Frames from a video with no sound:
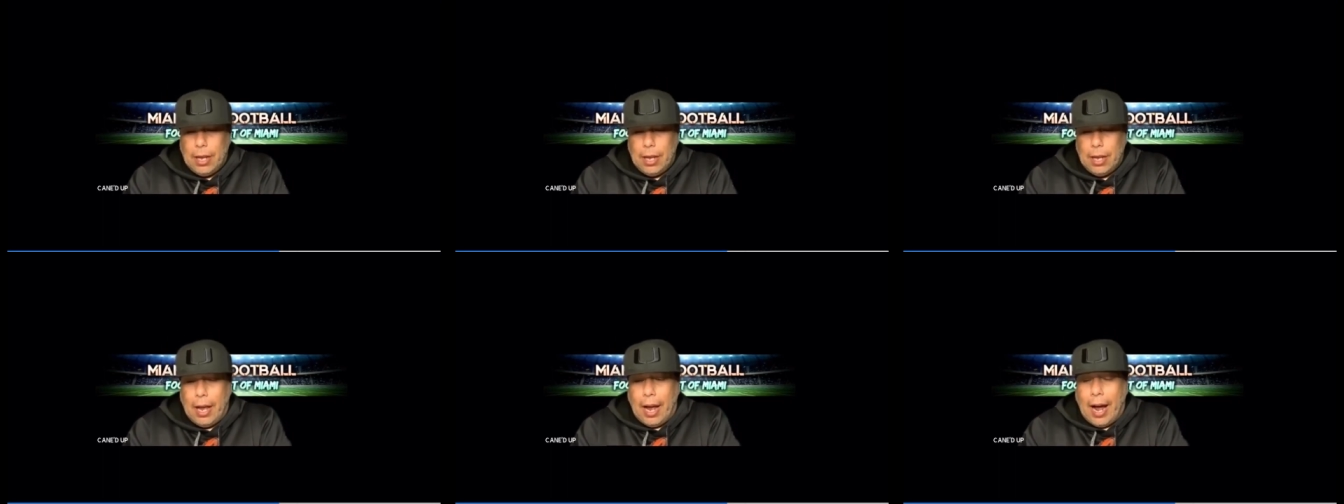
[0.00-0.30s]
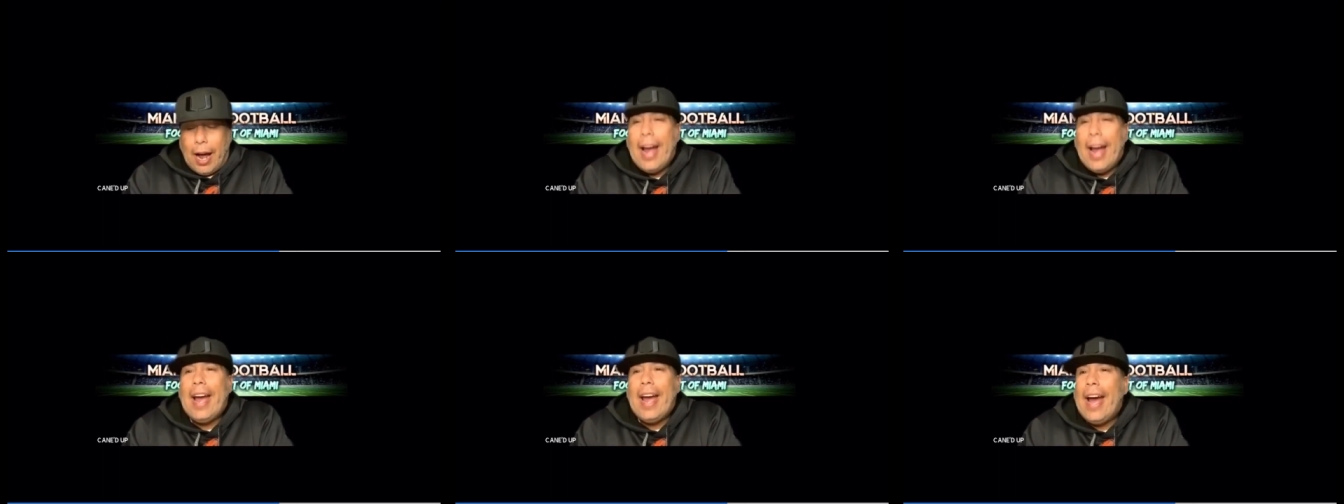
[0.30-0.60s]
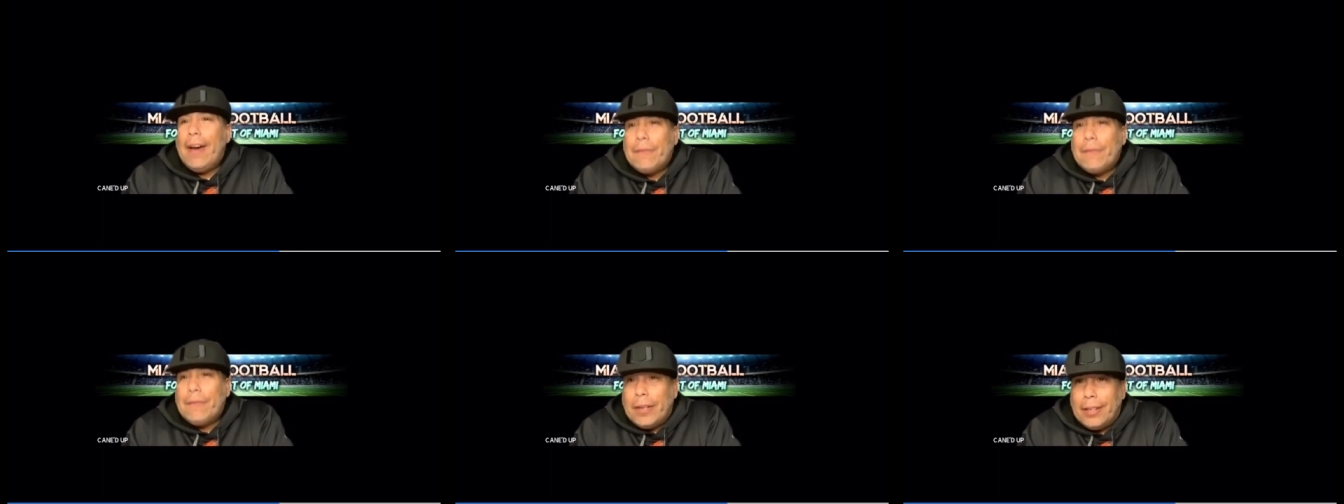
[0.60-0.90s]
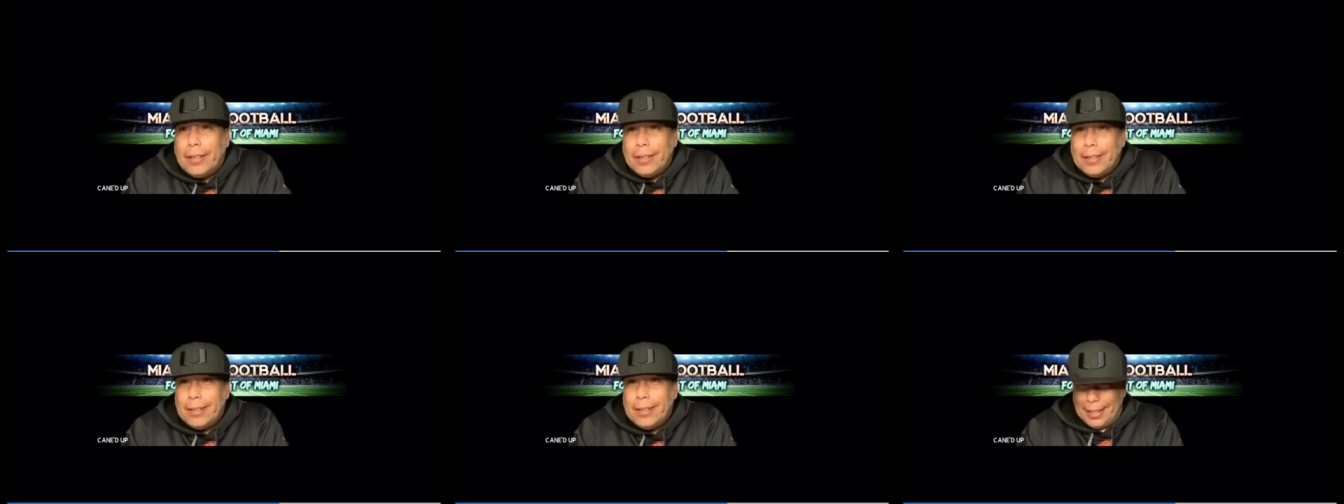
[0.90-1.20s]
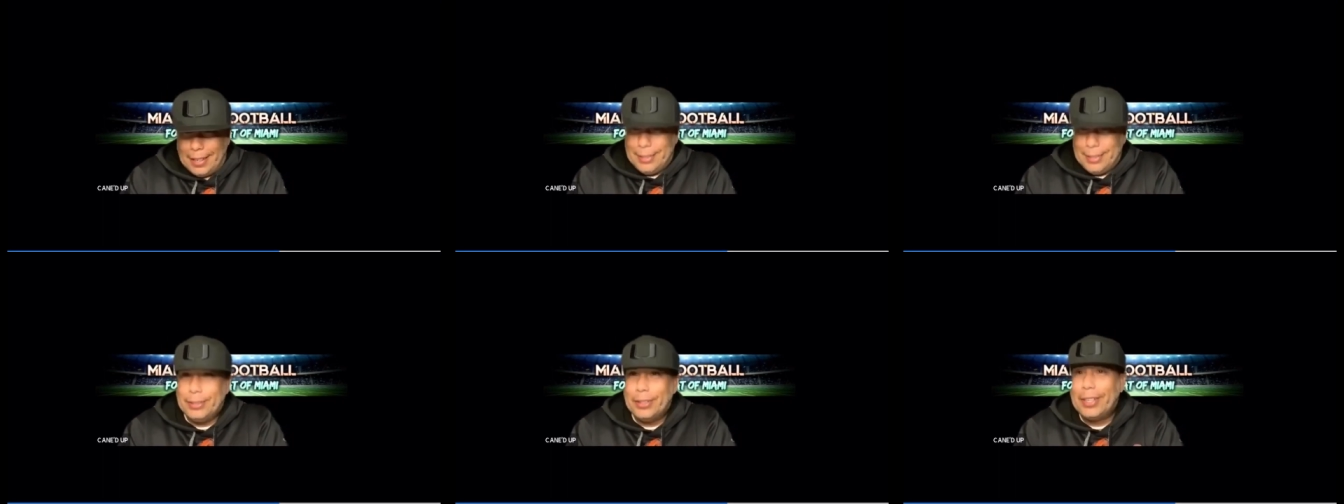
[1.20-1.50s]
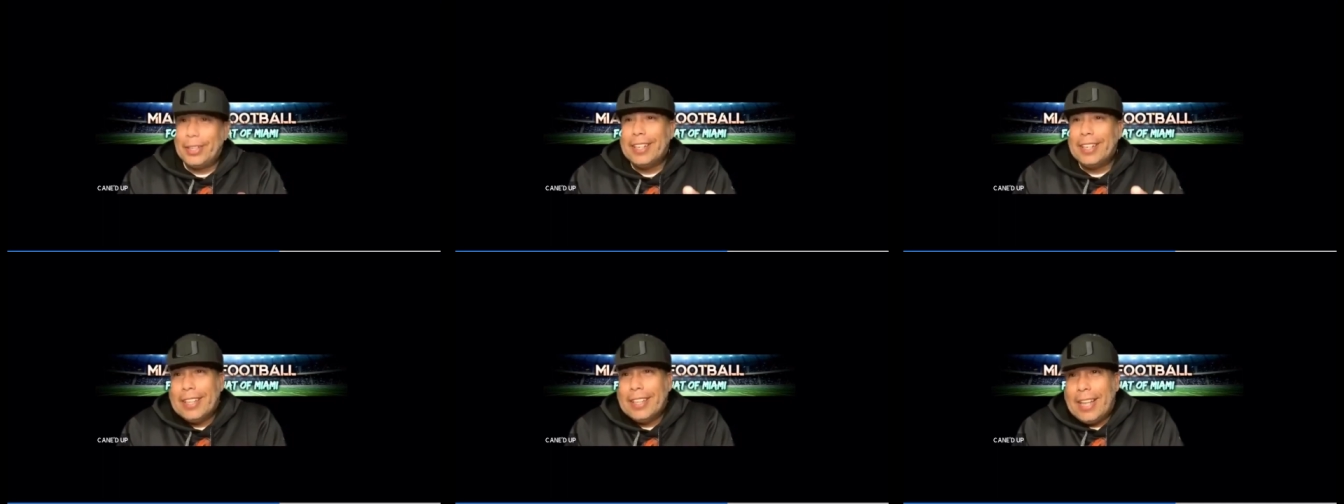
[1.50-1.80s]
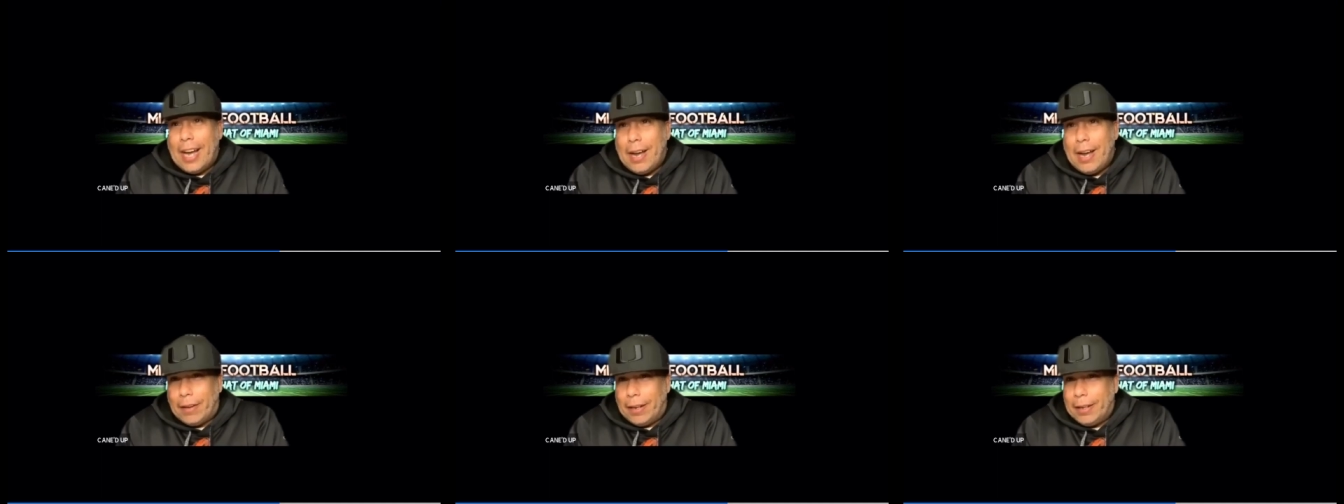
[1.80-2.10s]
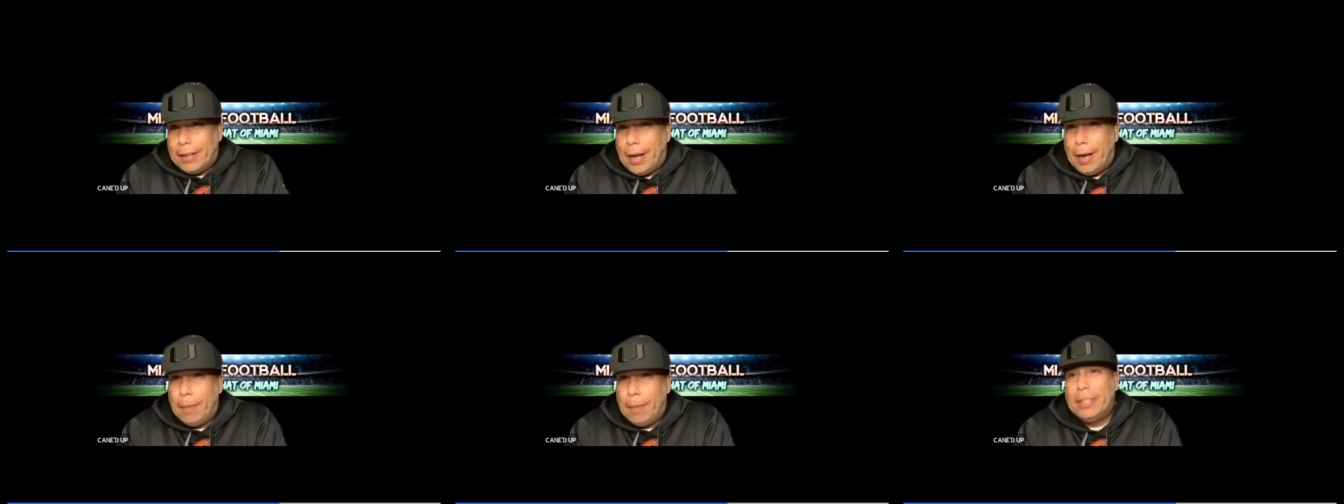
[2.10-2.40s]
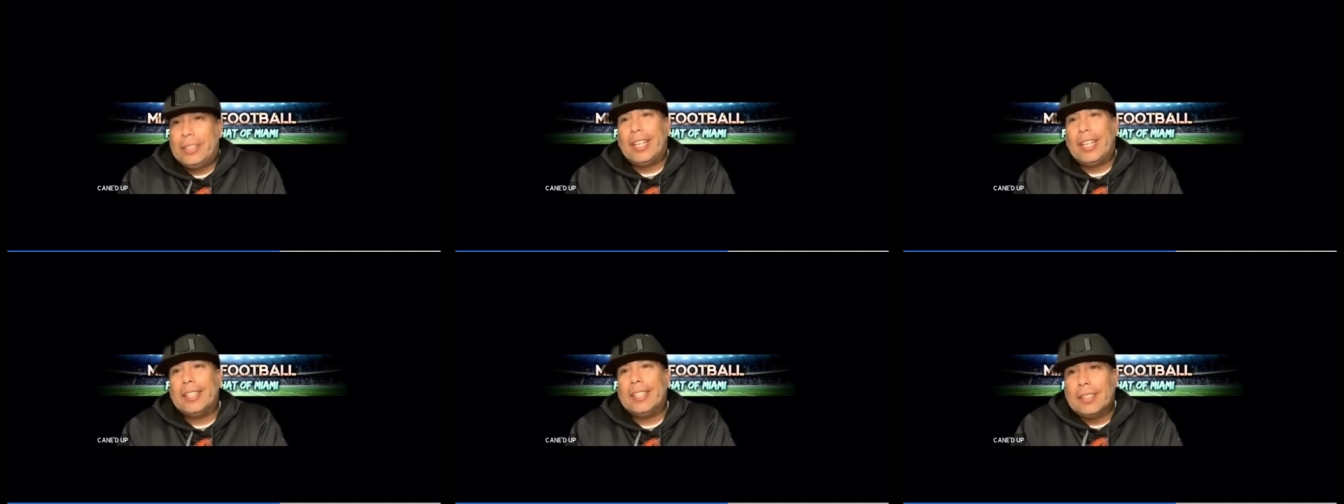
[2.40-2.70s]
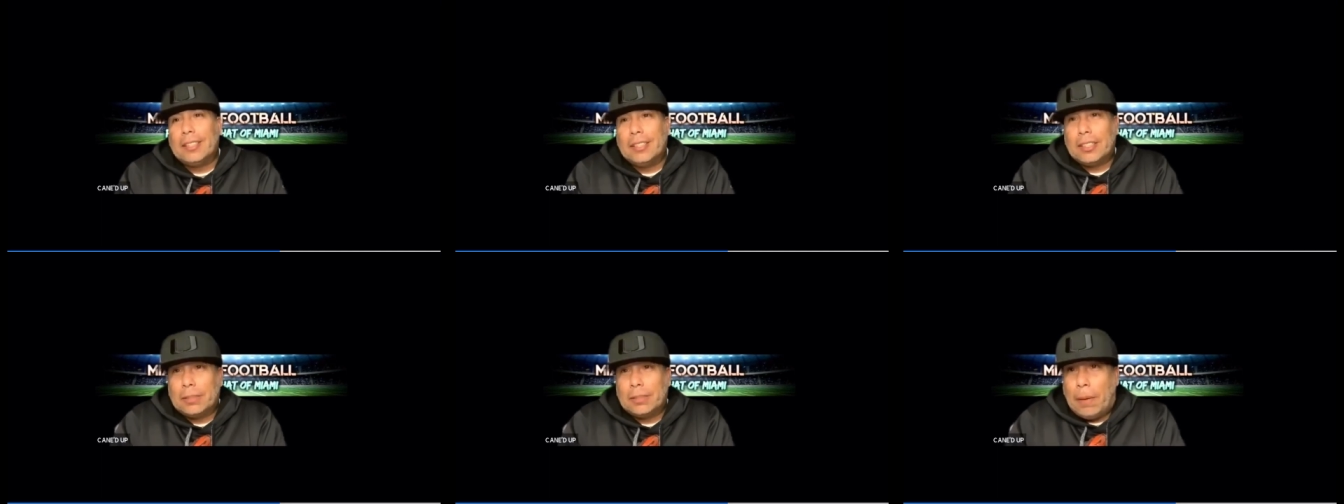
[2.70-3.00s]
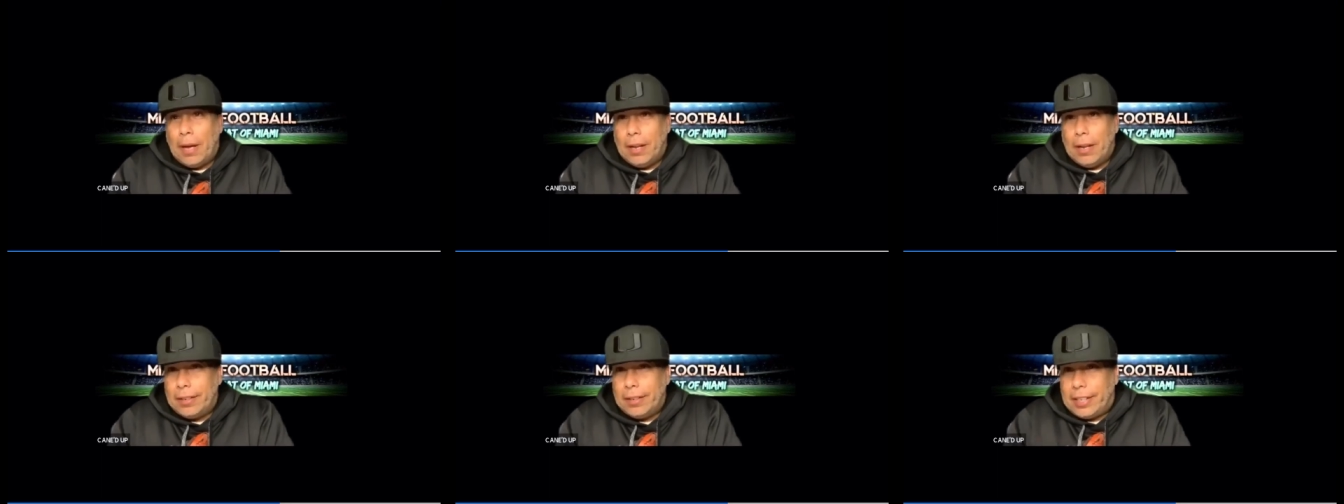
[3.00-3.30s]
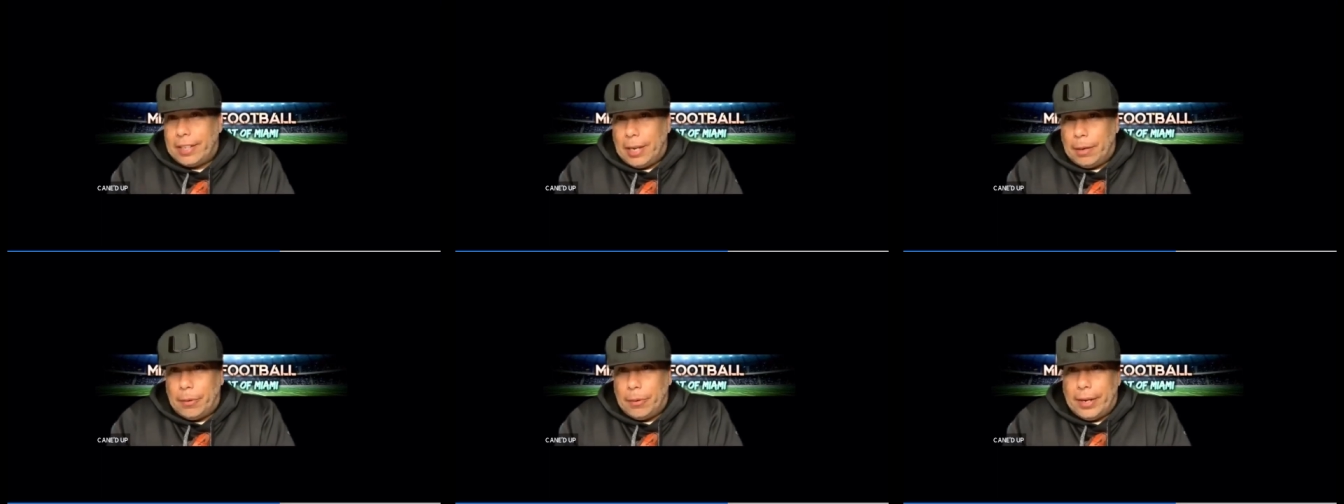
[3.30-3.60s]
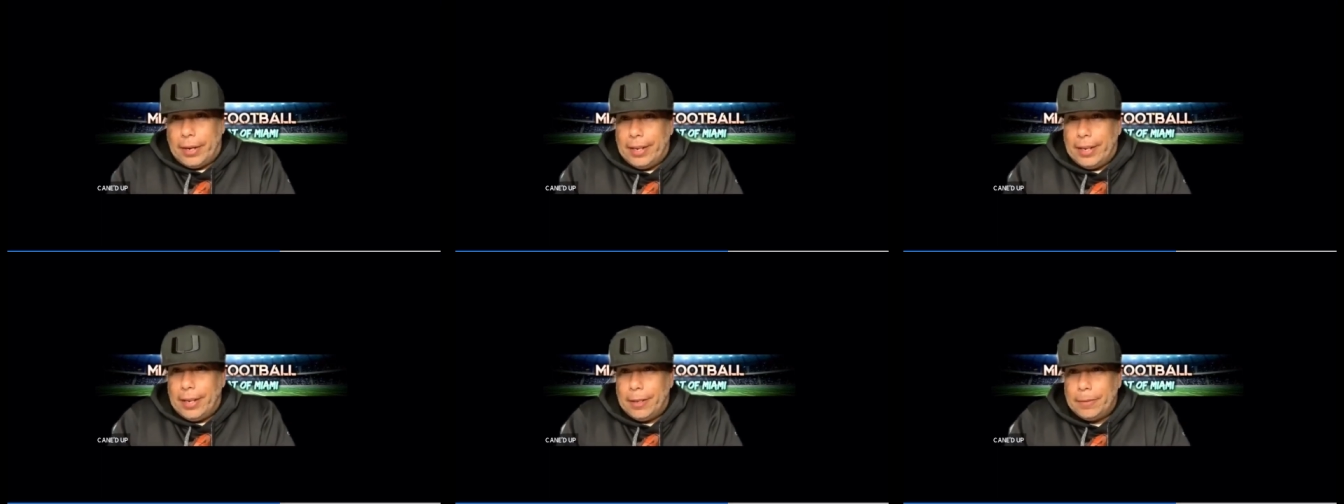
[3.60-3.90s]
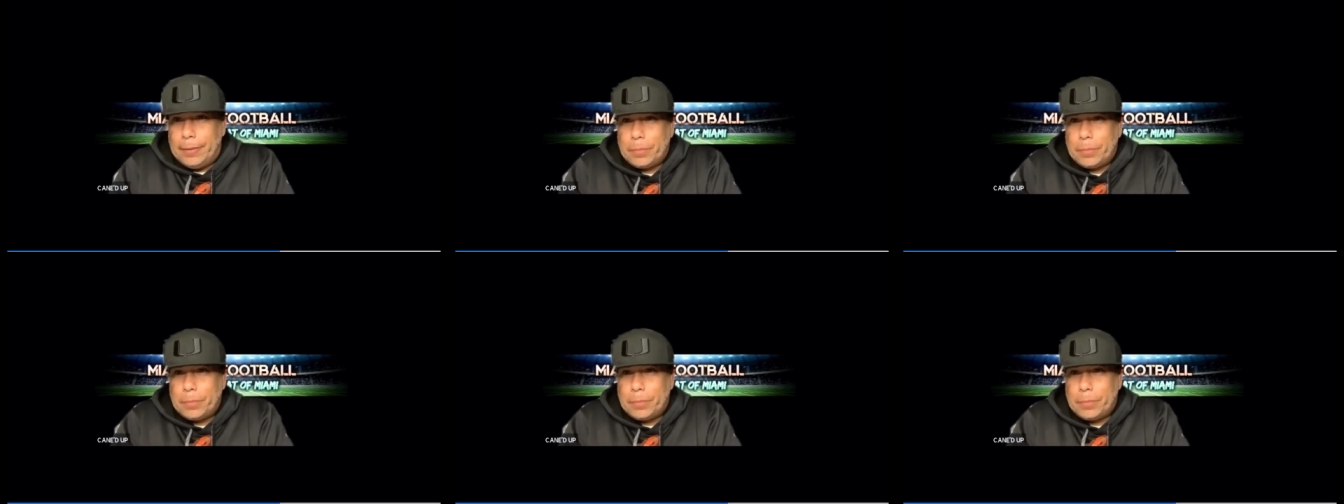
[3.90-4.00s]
I have it, and you're going to laugh. I, I bet you I see a smile on camera right now.